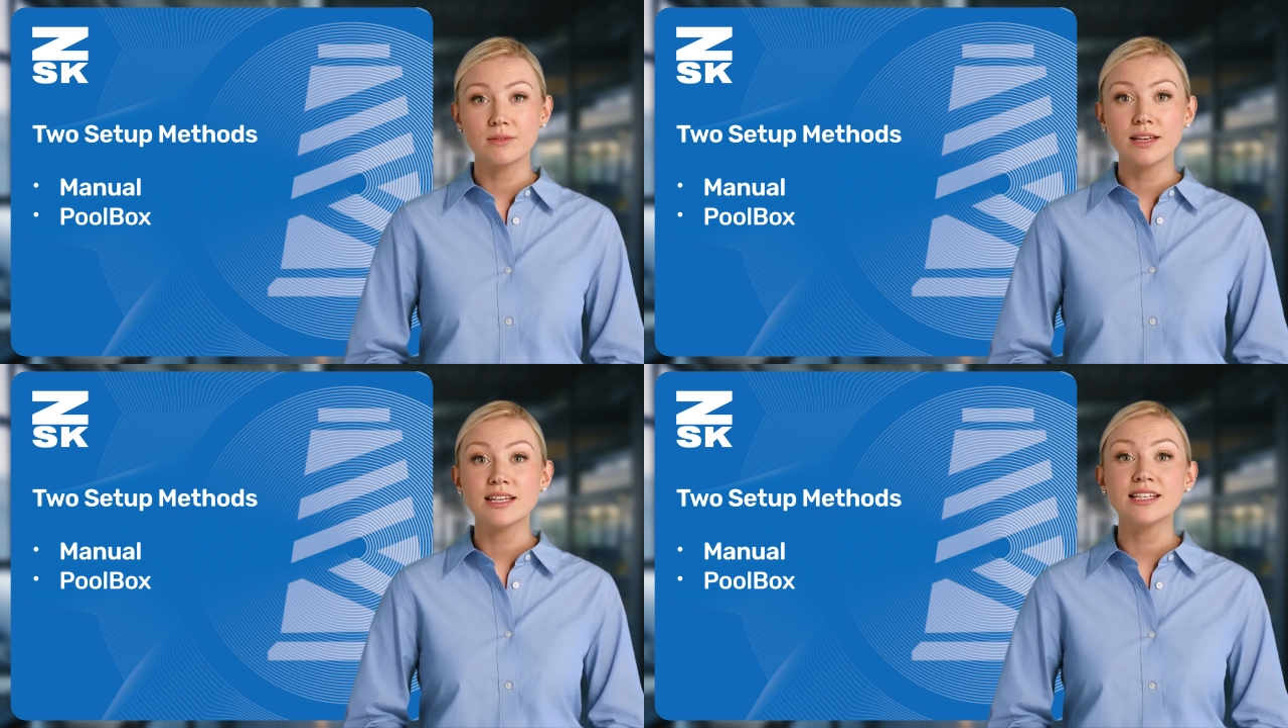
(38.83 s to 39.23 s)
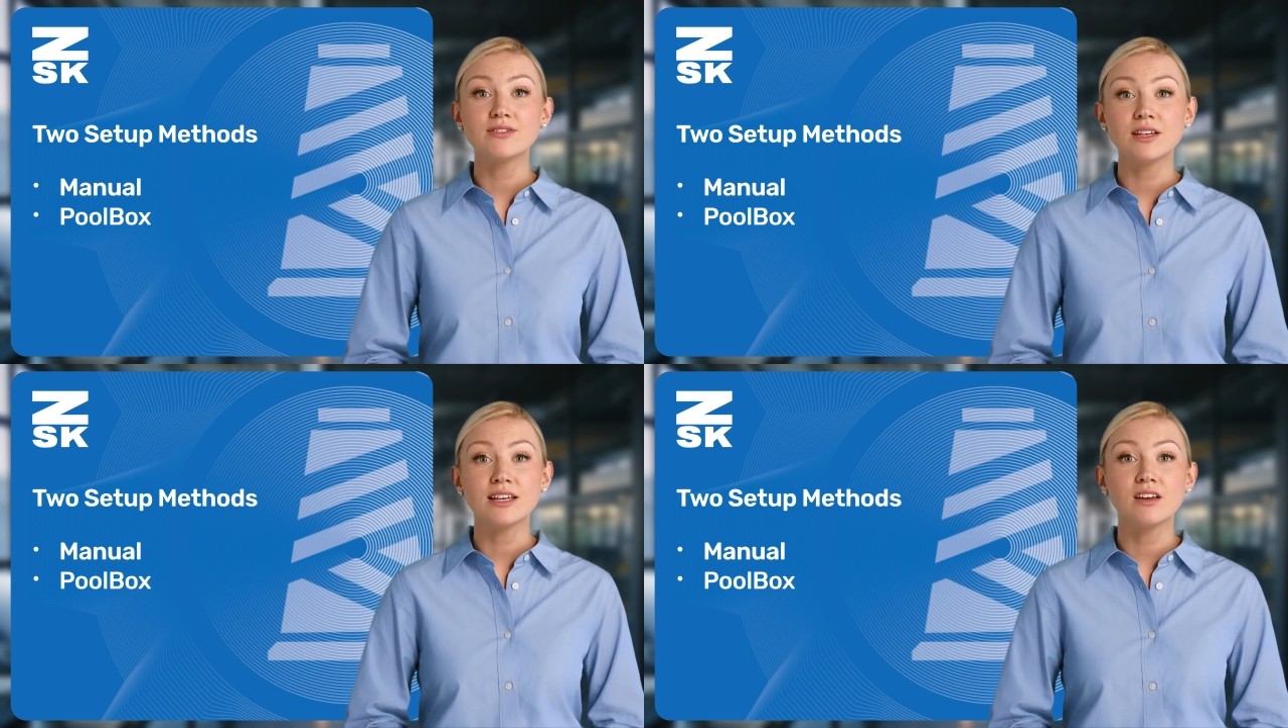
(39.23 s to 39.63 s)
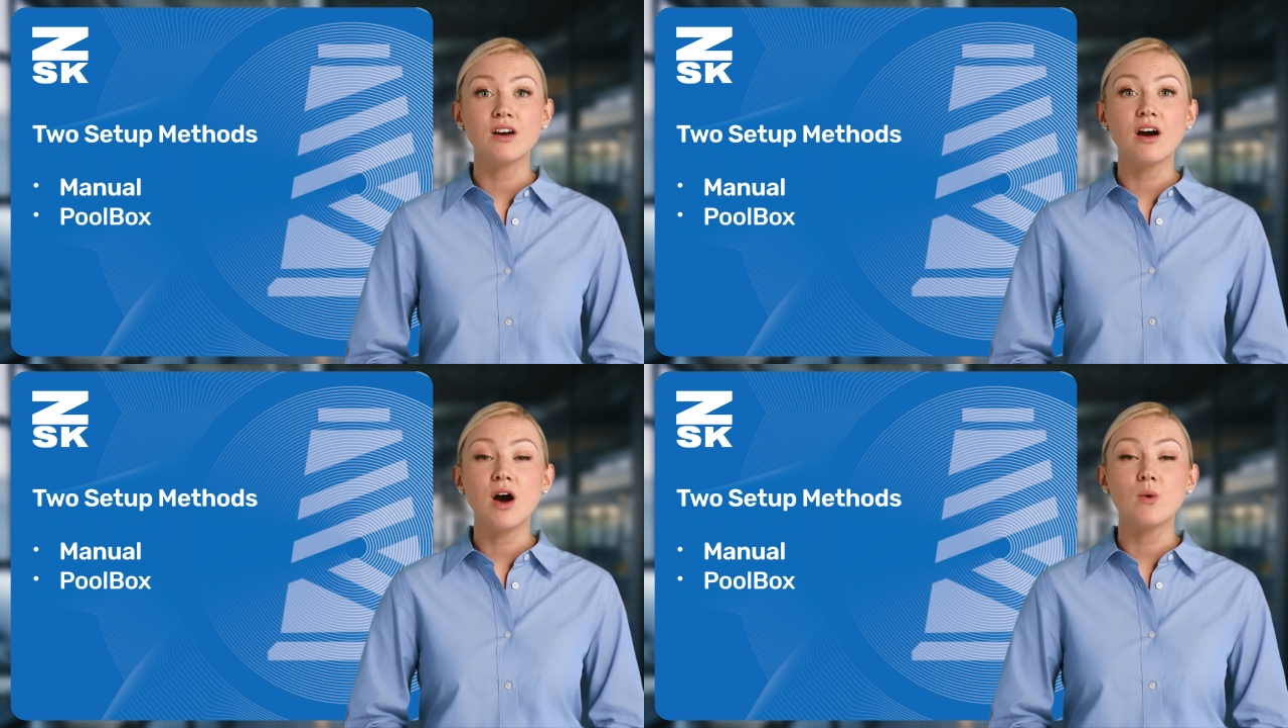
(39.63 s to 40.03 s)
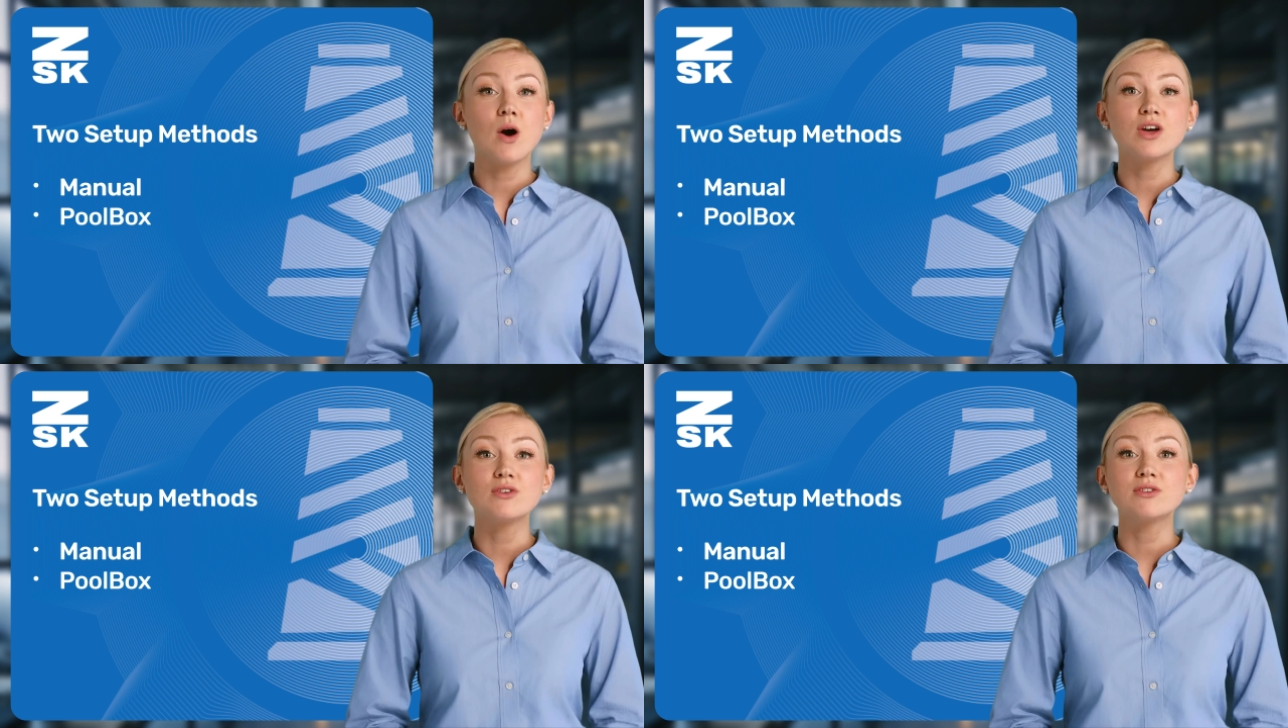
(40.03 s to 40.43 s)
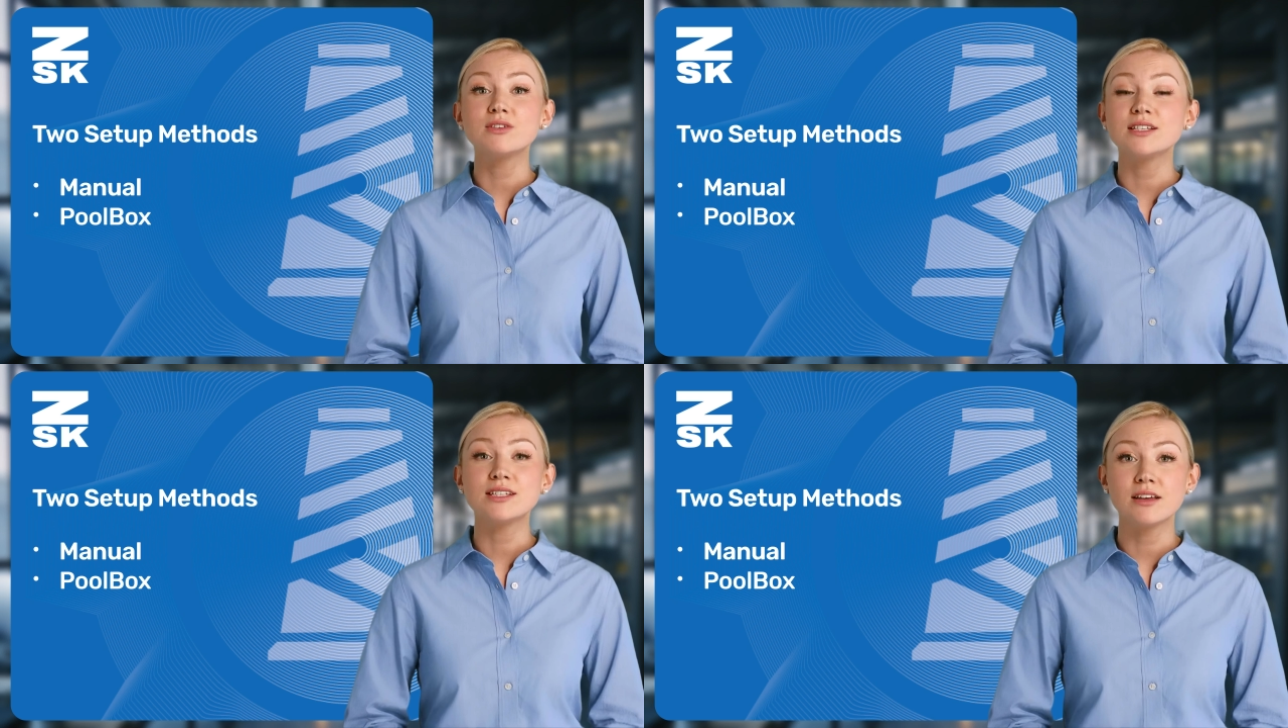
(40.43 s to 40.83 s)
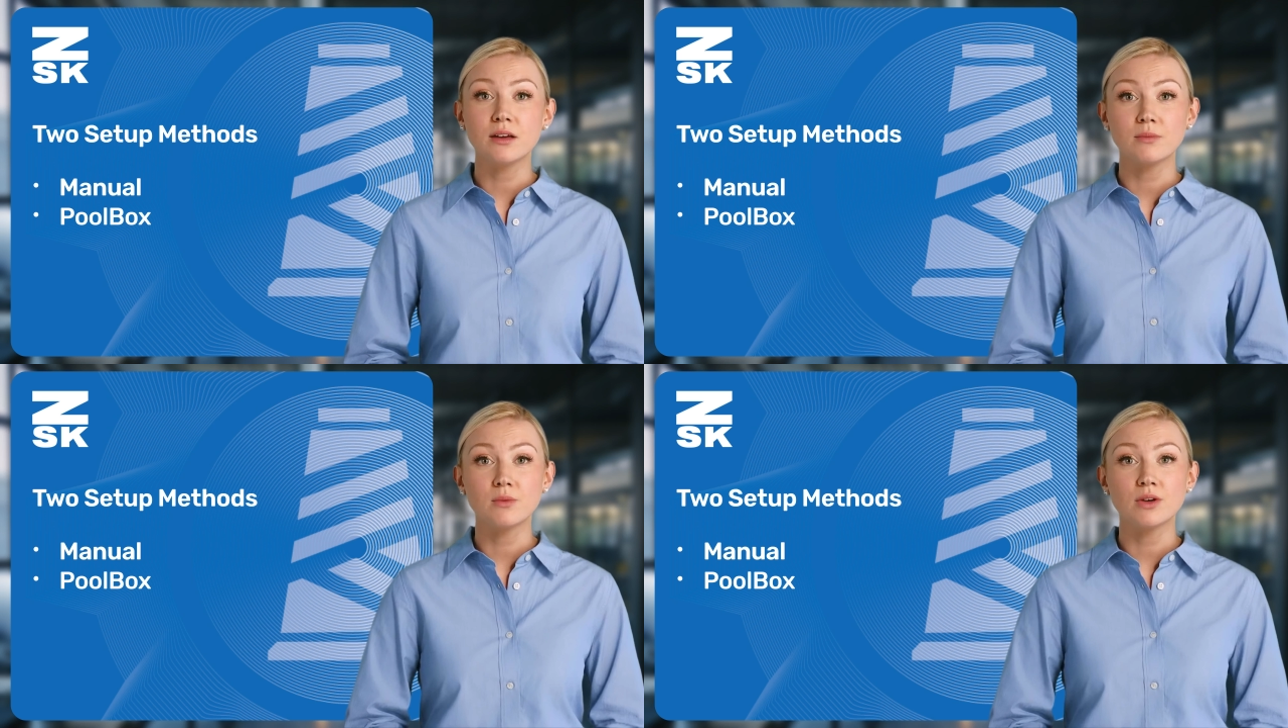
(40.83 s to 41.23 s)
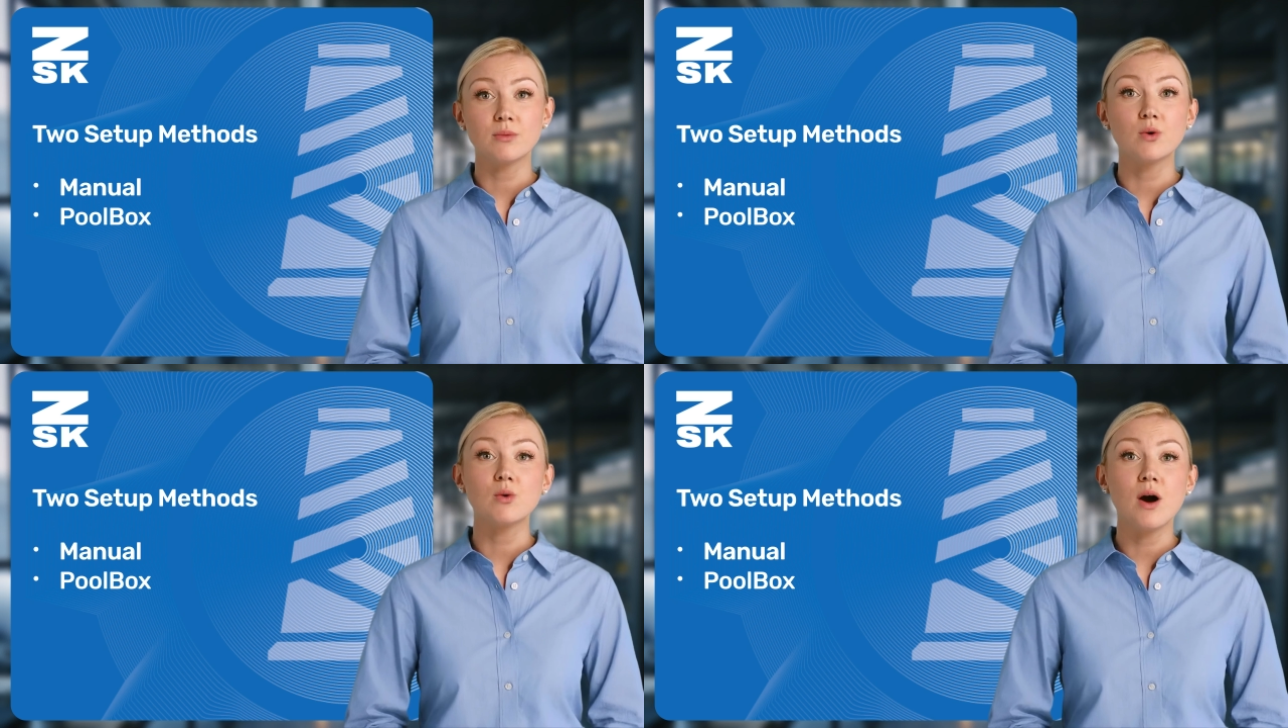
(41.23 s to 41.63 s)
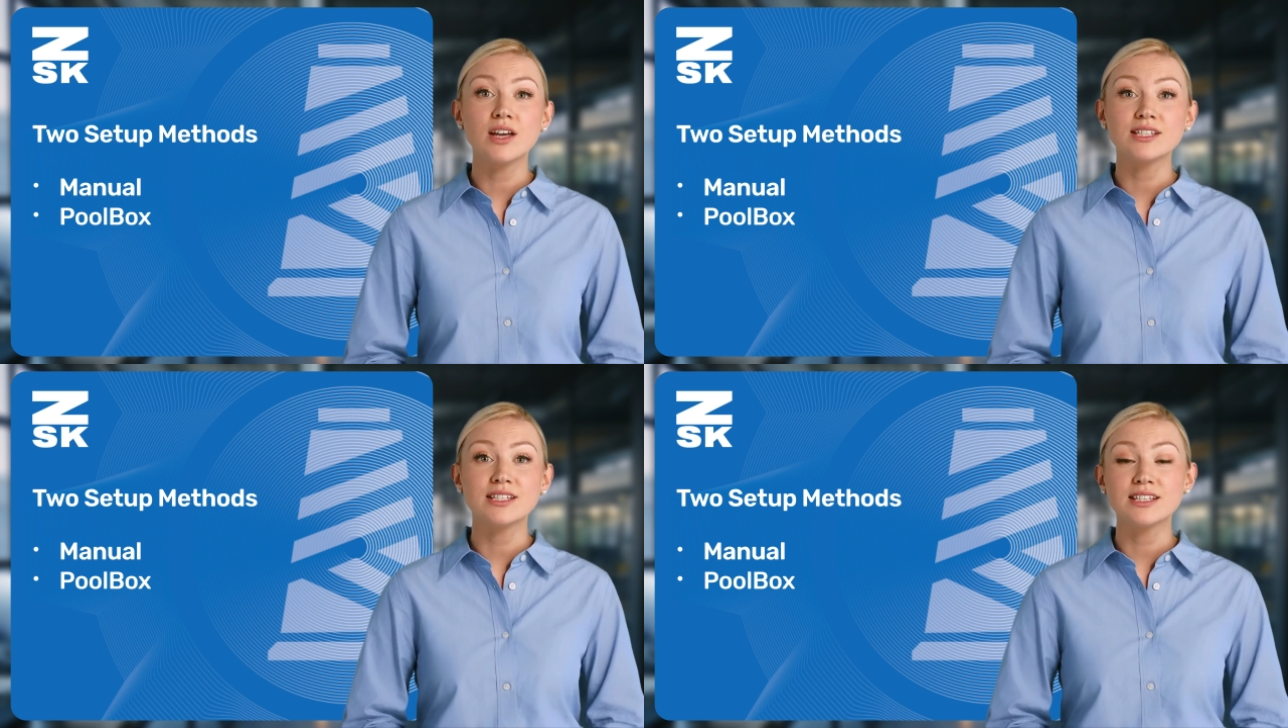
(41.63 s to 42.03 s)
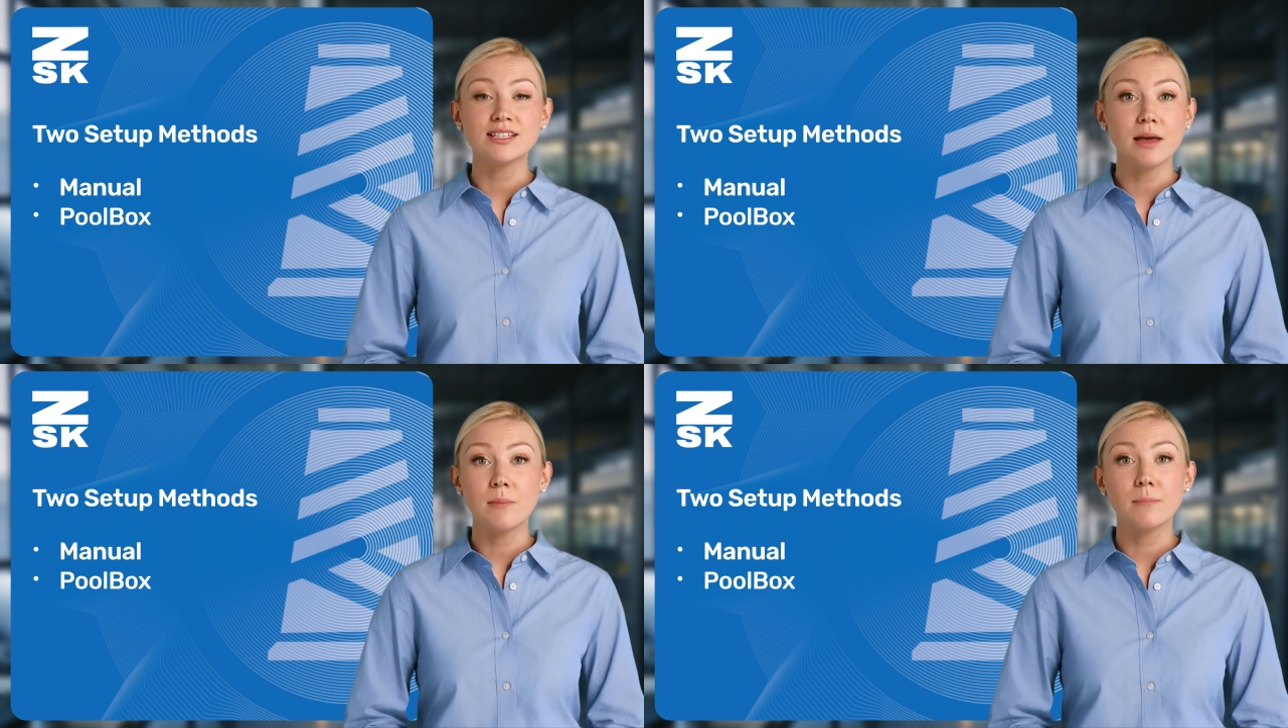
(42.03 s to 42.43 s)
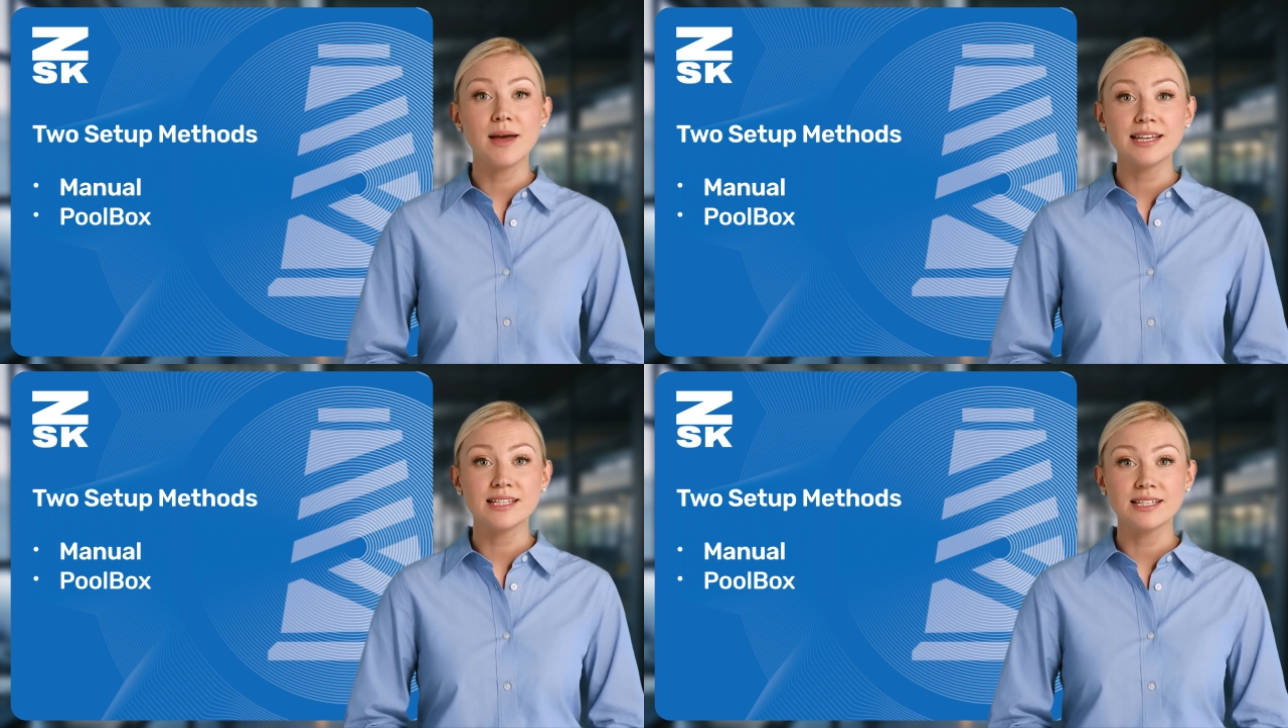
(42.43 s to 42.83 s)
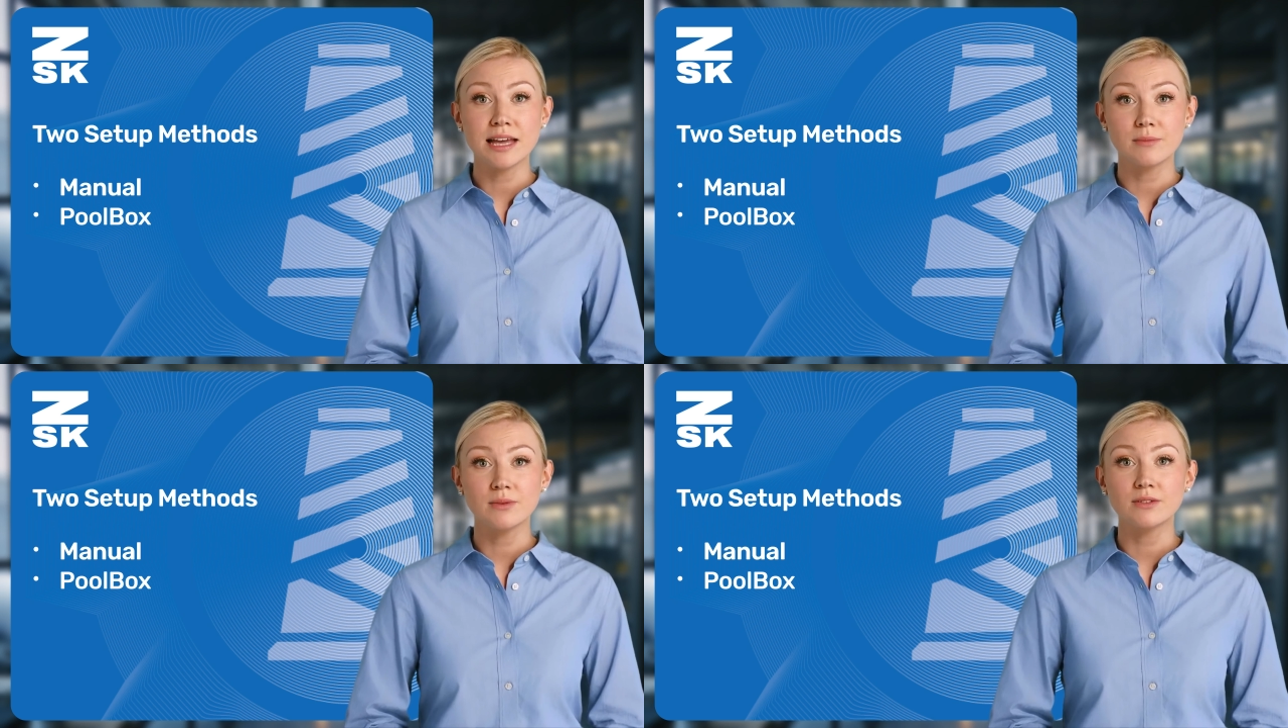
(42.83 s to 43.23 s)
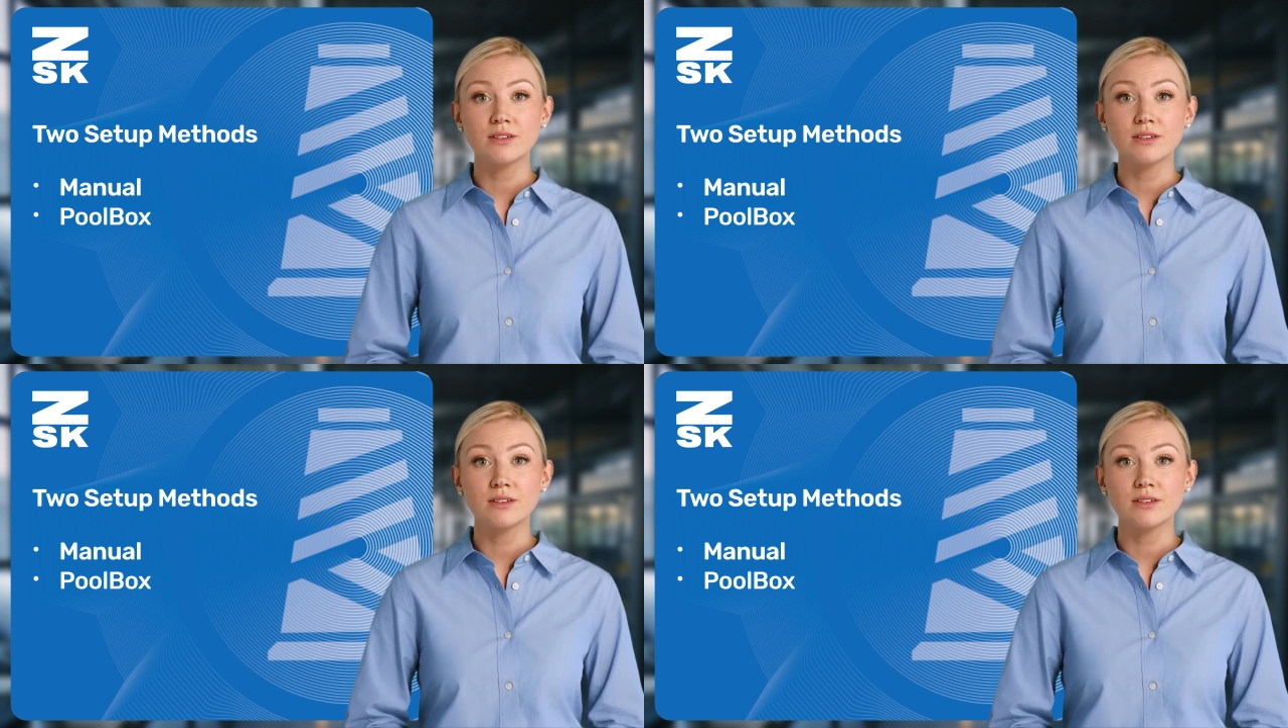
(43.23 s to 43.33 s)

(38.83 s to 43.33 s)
In this video, I'll walk you through the setup with a PoolBox step by step.